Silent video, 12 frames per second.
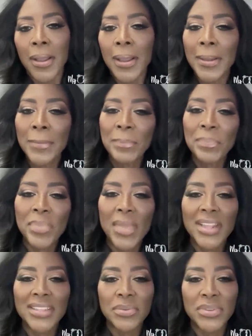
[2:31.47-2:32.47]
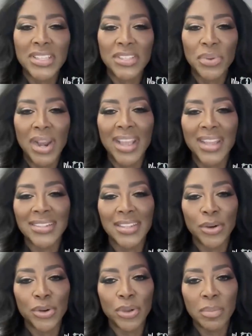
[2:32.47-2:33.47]
Someone says, what I
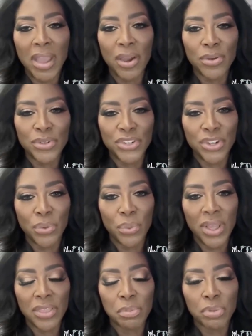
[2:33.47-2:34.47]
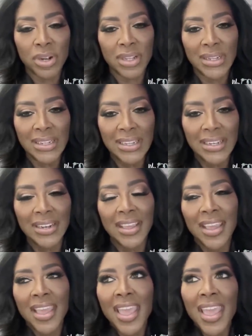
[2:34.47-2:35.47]
consider doing my own show with Brooklyn.
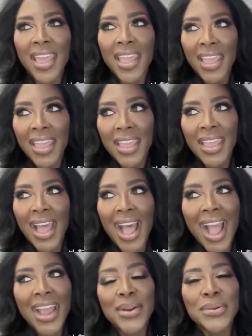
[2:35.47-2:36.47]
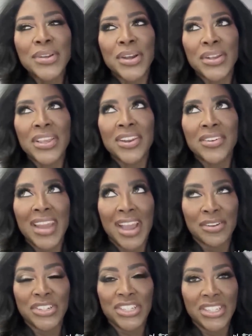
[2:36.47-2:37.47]
I don't know. You know,
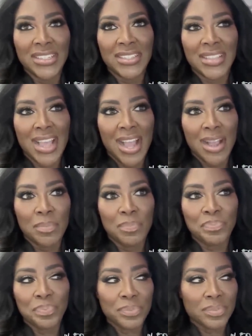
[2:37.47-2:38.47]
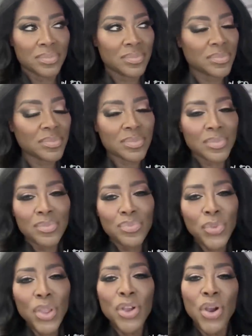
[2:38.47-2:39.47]
now she's going
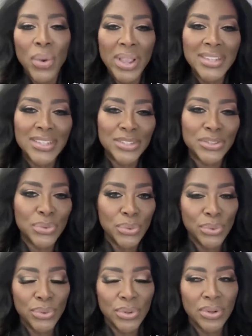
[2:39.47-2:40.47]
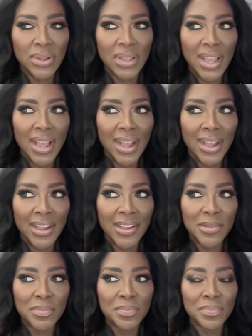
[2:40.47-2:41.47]
to school.
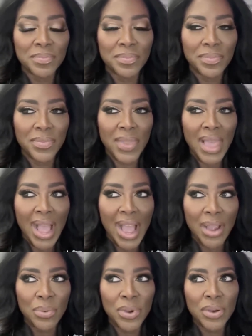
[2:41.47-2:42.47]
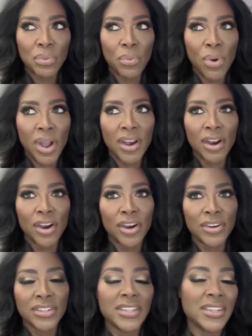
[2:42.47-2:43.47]
I would want
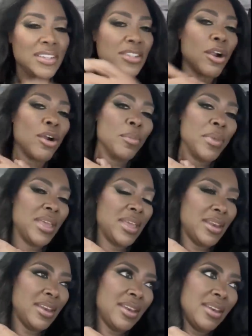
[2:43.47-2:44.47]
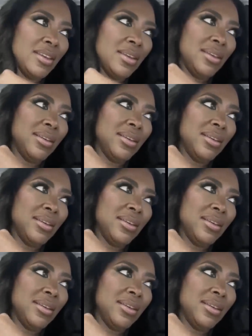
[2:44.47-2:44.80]
her to determine,